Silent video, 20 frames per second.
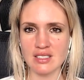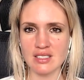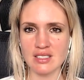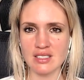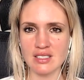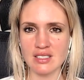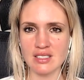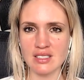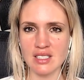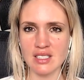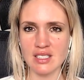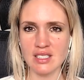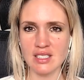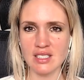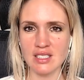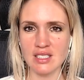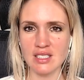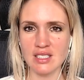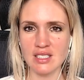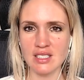You acknowledge
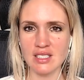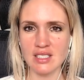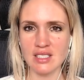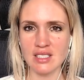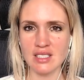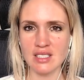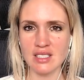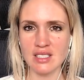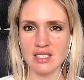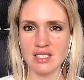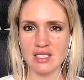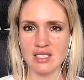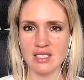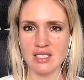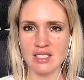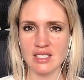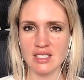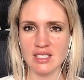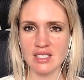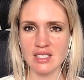where they come from.
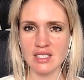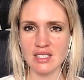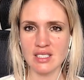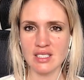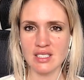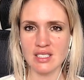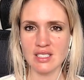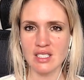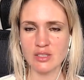They come from